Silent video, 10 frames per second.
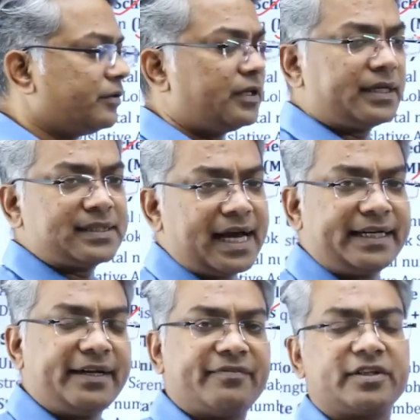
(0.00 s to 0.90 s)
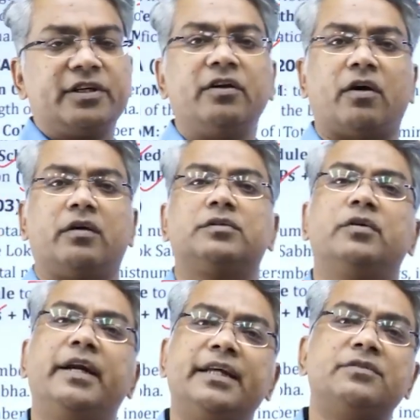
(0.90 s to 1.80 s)
that is anti-defection law. So
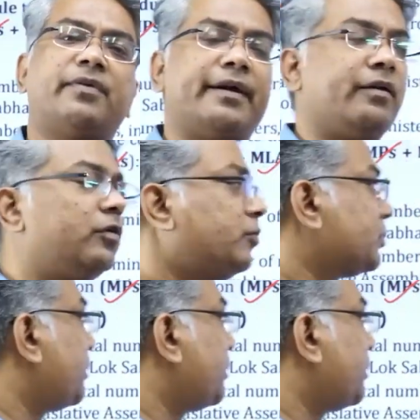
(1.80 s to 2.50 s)
let us find out the